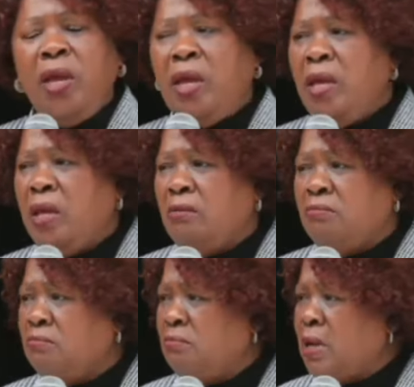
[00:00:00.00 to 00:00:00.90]
we
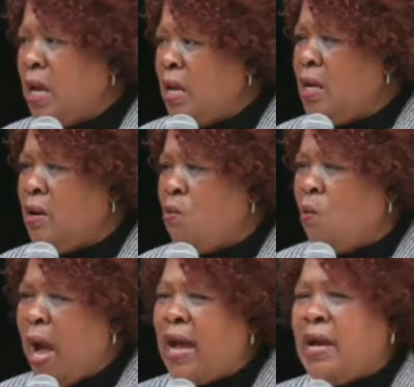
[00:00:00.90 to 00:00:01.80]

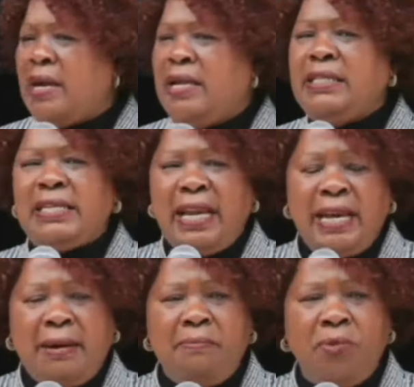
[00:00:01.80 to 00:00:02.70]
work in
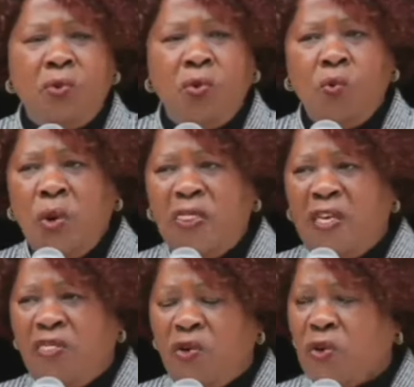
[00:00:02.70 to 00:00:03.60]
tandem
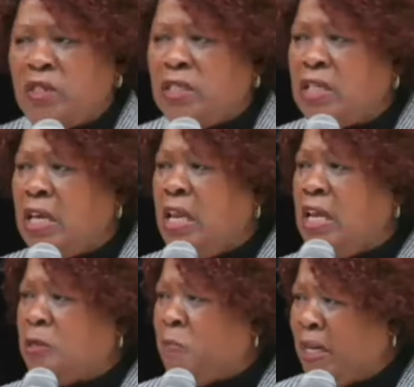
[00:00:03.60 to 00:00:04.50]
with the thoughts
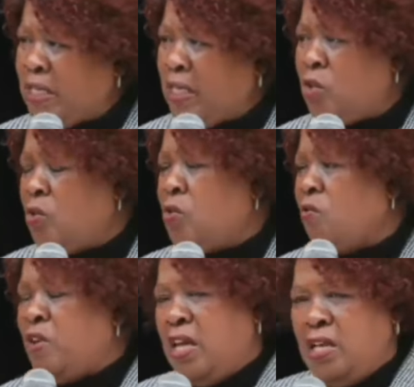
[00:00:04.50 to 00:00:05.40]
and
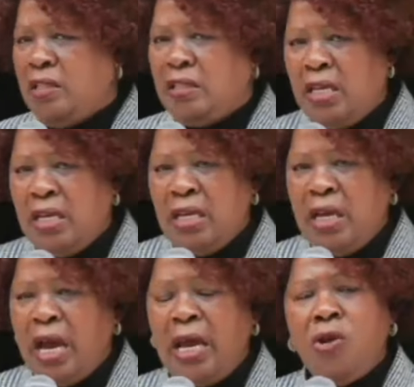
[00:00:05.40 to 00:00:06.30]
expectations of Kenyans.
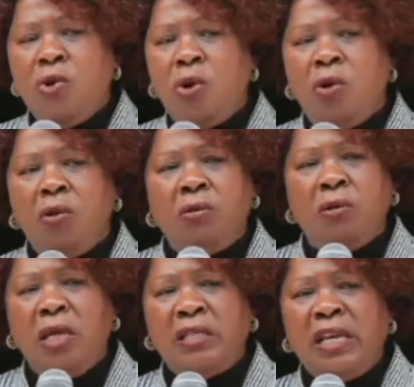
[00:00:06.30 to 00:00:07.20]
And you
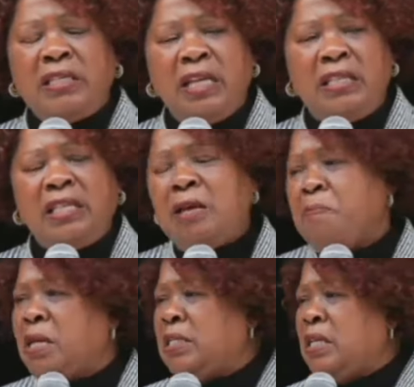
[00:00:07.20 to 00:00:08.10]
know, His Excellency
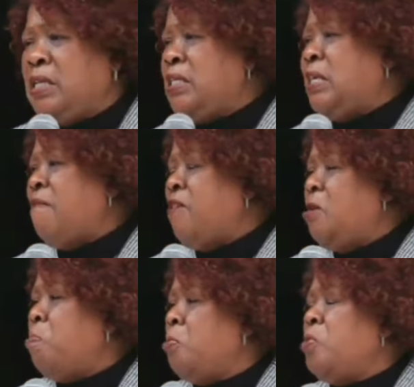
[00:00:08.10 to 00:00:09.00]
the President is a
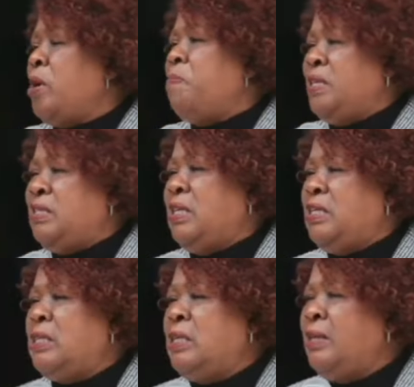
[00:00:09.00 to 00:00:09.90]
very popular
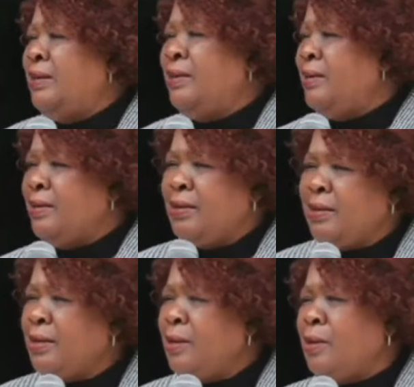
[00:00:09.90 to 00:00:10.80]
president.
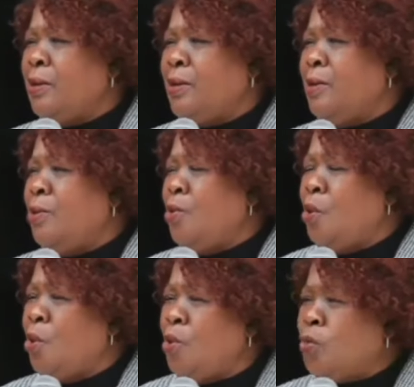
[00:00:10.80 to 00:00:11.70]

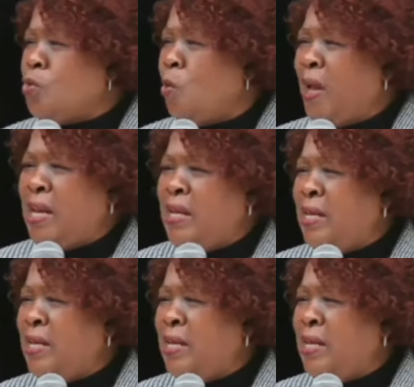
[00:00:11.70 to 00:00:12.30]
You know, you saw